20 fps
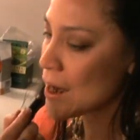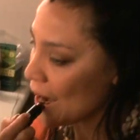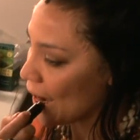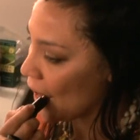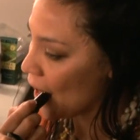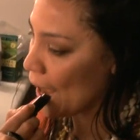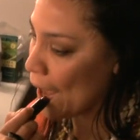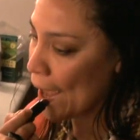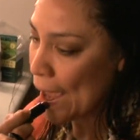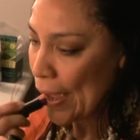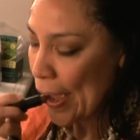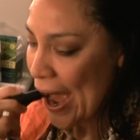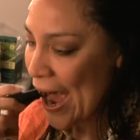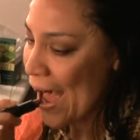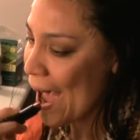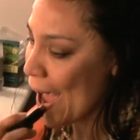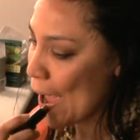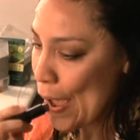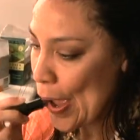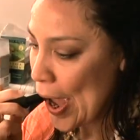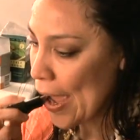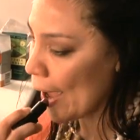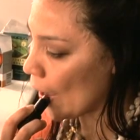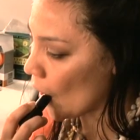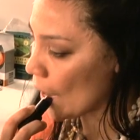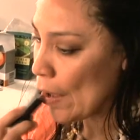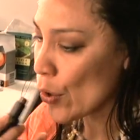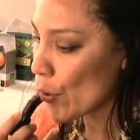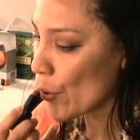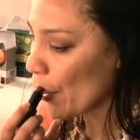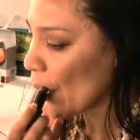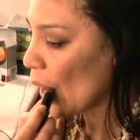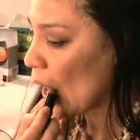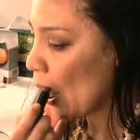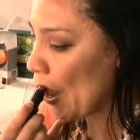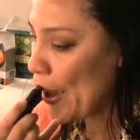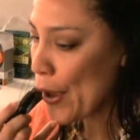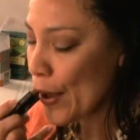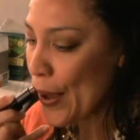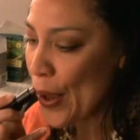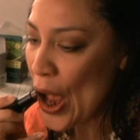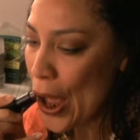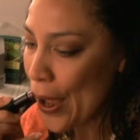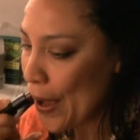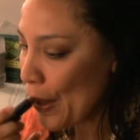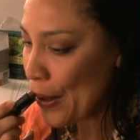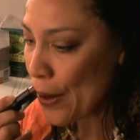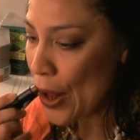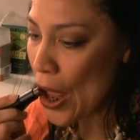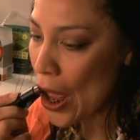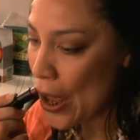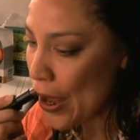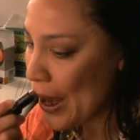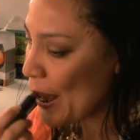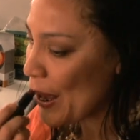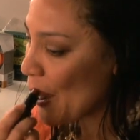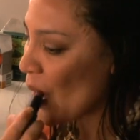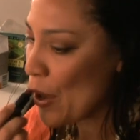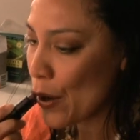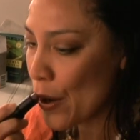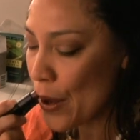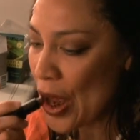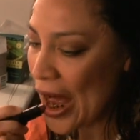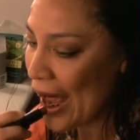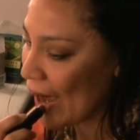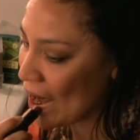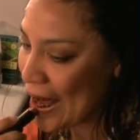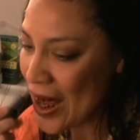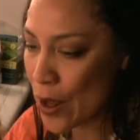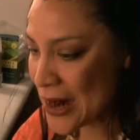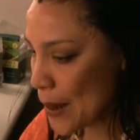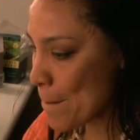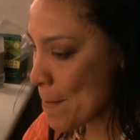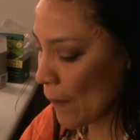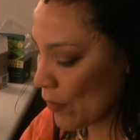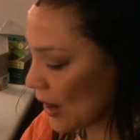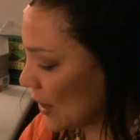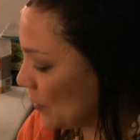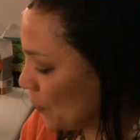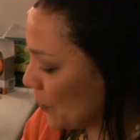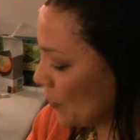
she's got pathos, and I think um, the,